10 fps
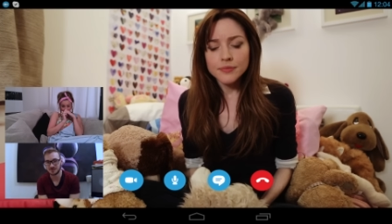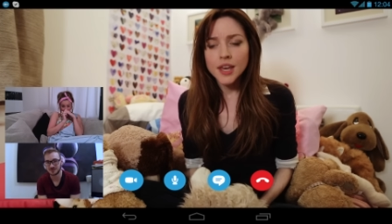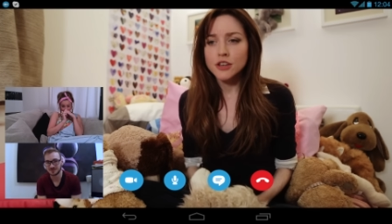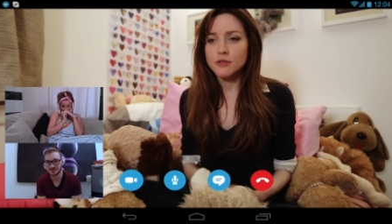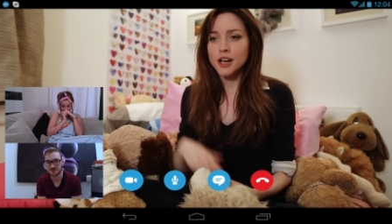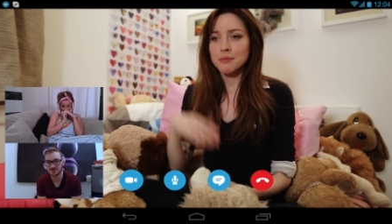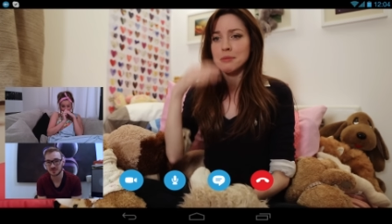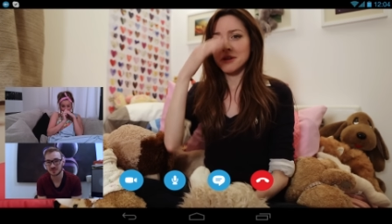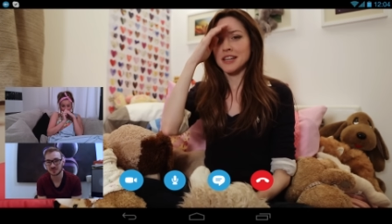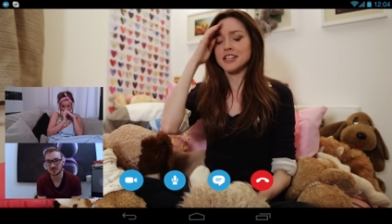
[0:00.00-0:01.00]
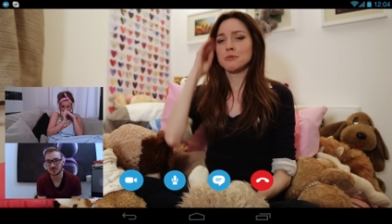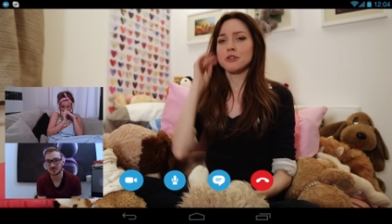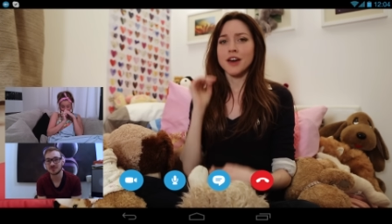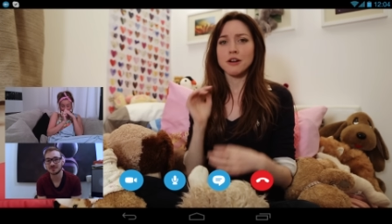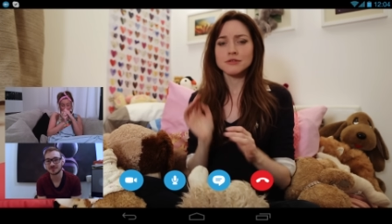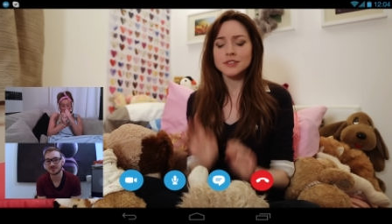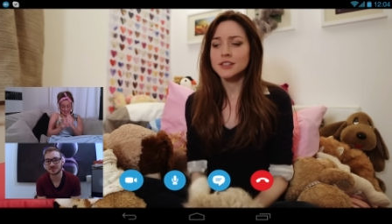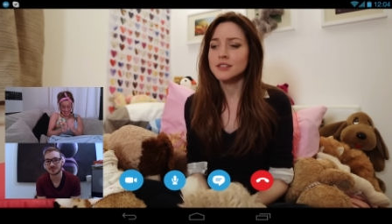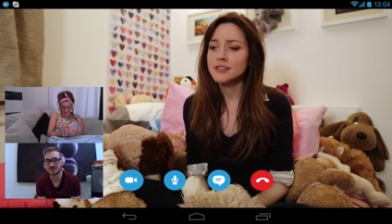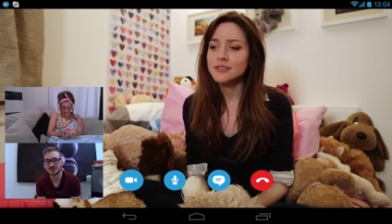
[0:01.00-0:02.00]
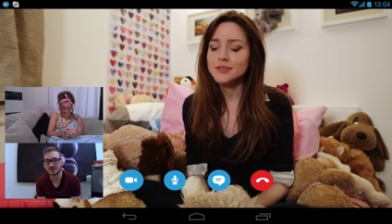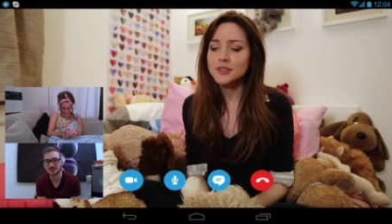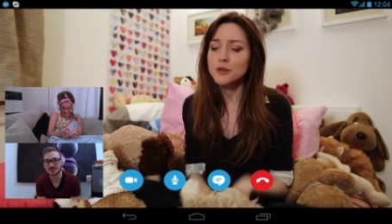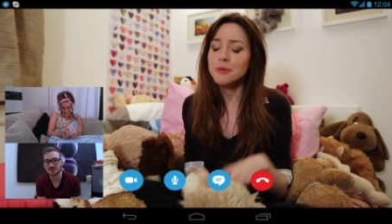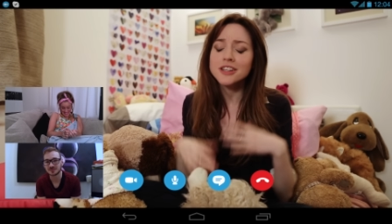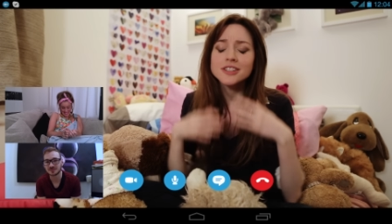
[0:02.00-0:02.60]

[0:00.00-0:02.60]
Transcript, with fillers: Yeah, you're right, maybe I need to move out. You know, but I